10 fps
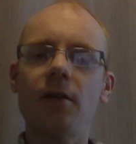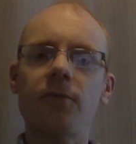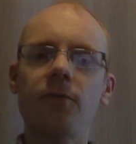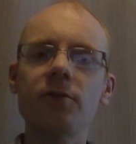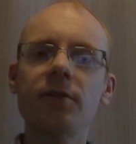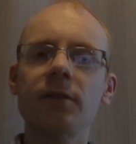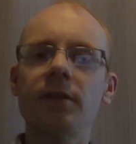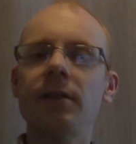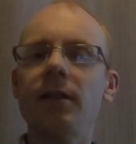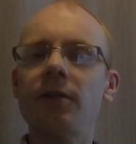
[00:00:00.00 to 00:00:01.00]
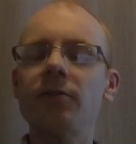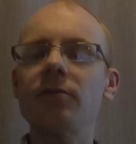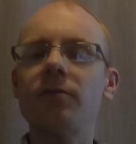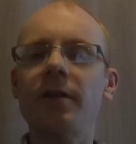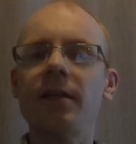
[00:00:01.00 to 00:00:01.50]
Unfortunately, I
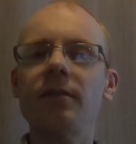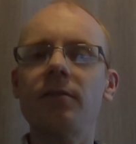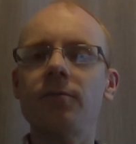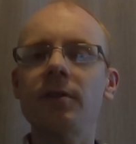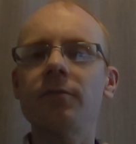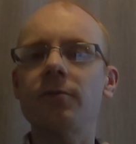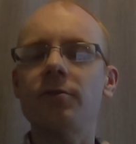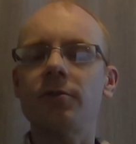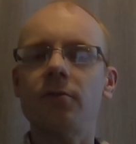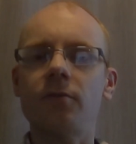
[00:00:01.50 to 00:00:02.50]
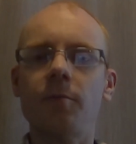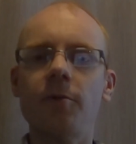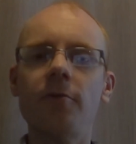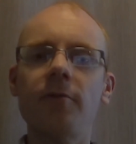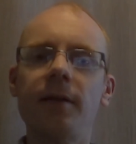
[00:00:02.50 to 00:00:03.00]
couldn't find a free version of a
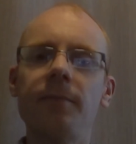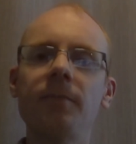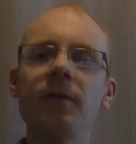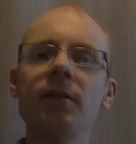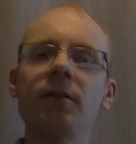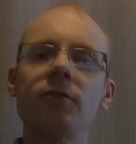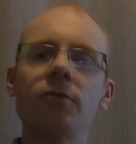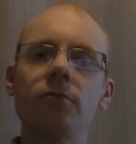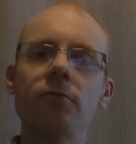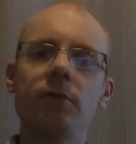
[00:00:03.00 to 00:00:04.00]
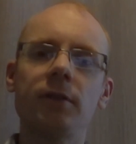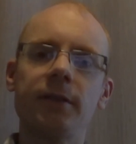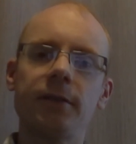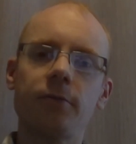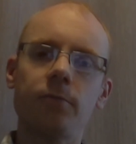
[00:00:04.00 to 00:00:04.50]
program to
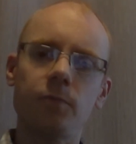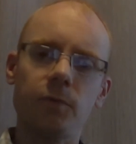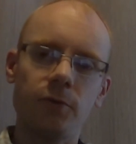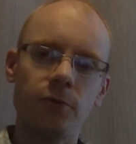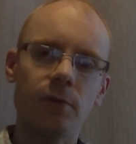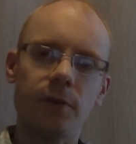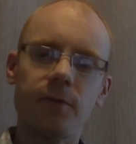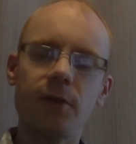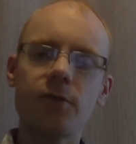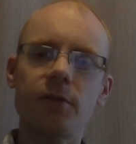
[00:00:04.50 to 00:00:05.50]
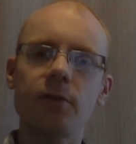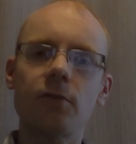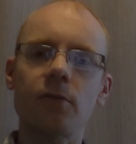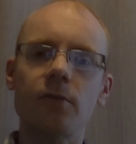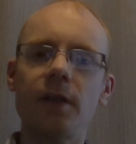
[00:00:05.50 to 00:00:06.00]
uh, do a function
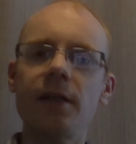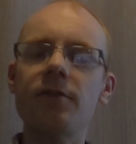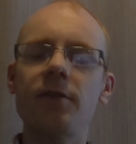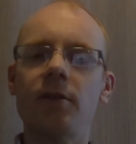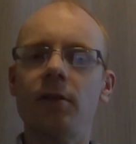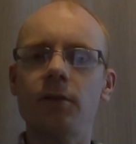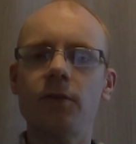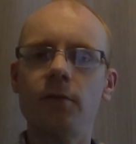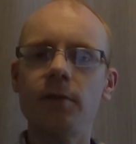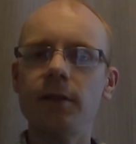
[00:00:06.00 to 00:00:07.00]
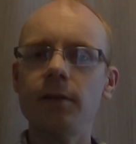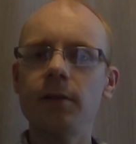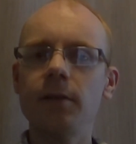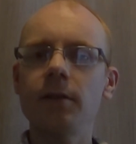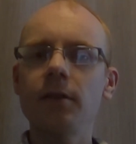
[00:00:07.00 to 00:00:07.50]
called HDR toning.
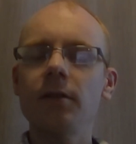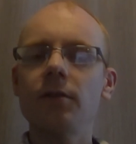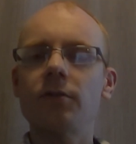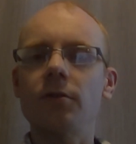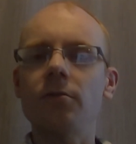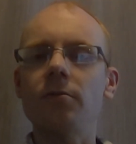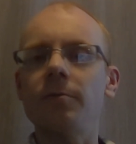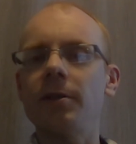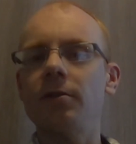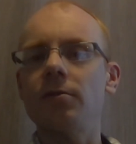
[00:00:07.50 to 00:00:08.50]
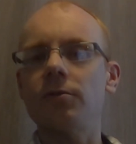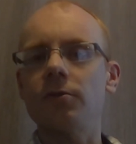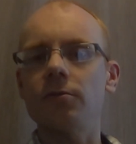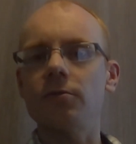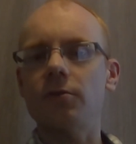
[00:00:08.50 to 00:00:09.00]
So we are going
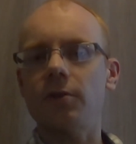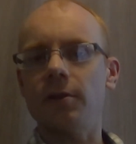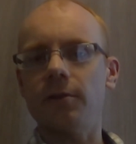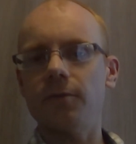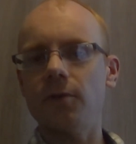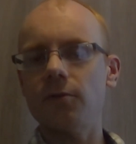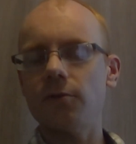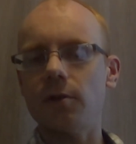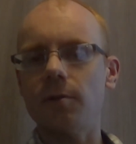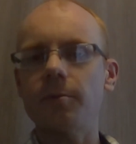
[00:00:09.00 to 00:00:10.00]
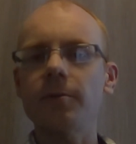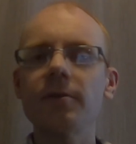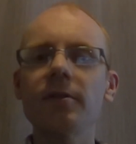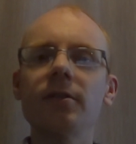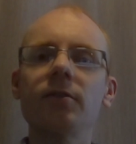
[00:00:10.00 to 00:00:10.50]
to use uh, Photoshop
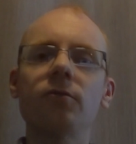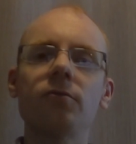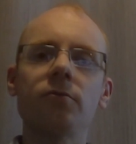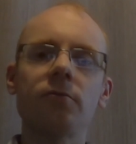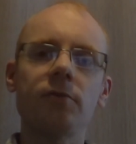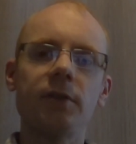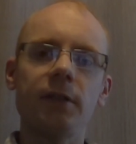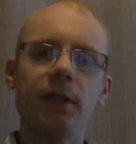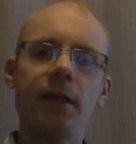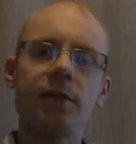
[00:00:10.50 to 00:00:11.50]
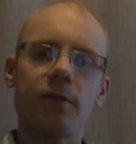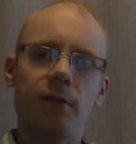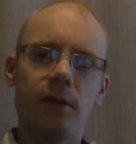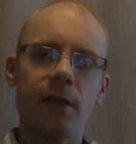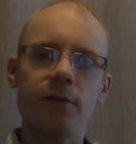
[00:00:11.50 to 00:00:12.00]
to do the H
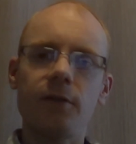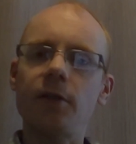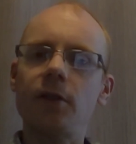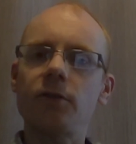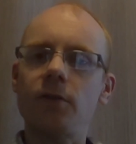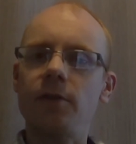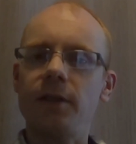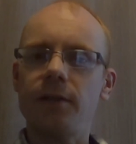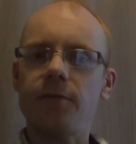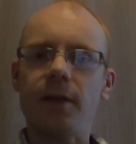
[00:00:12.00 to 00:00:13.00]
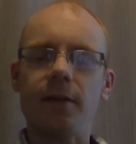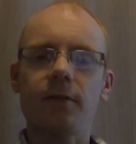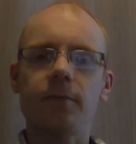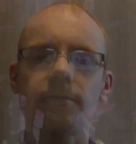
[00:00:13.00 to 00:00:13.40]
HDR toning effect.